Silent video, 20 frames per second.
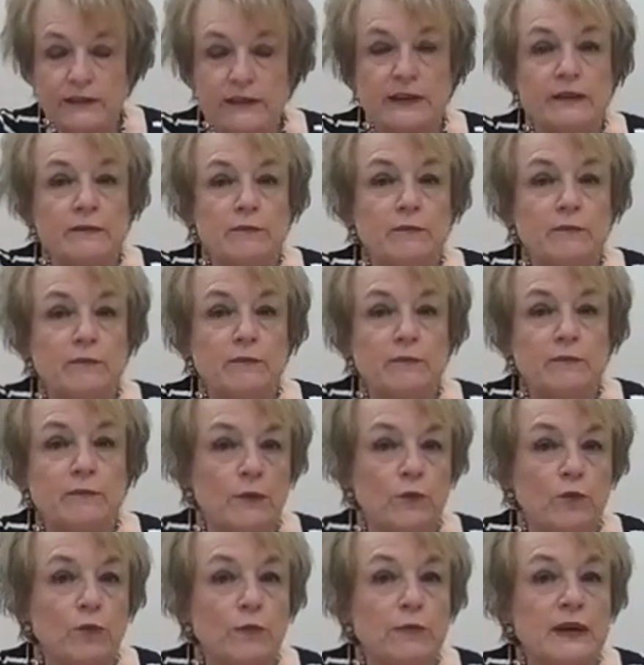And it
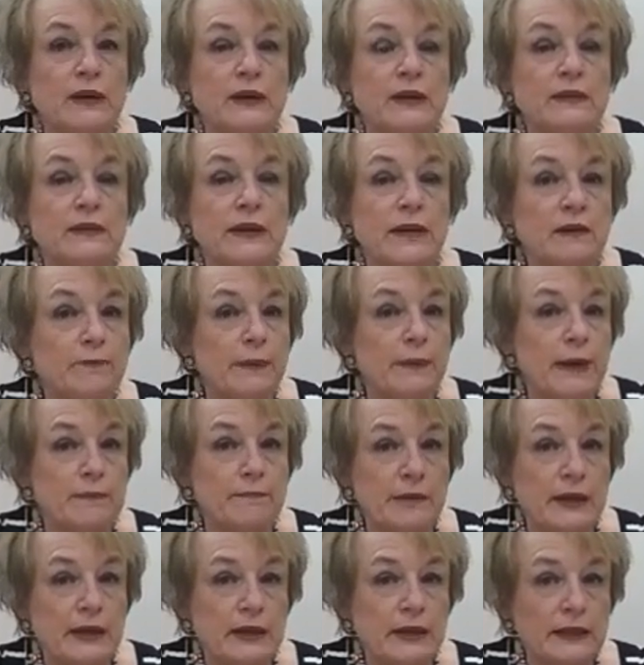will be done by
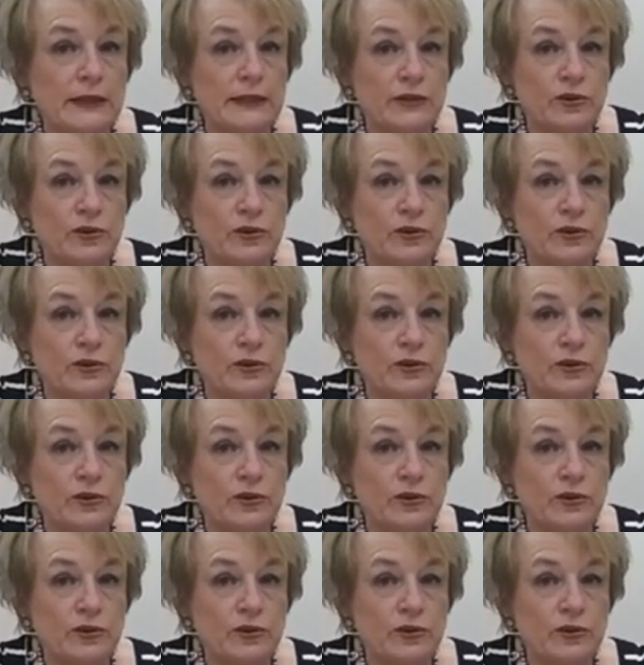medically